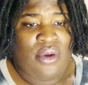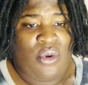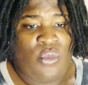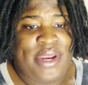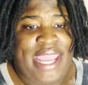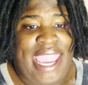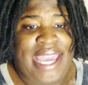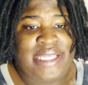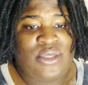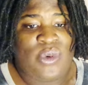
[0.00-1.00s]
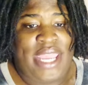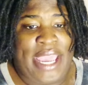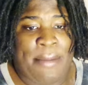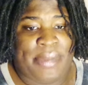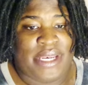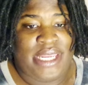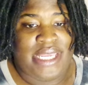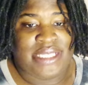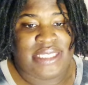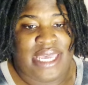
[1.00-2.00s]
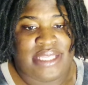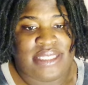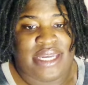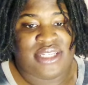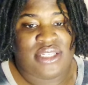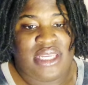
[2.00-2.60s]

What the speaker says: When asked what happened, he says that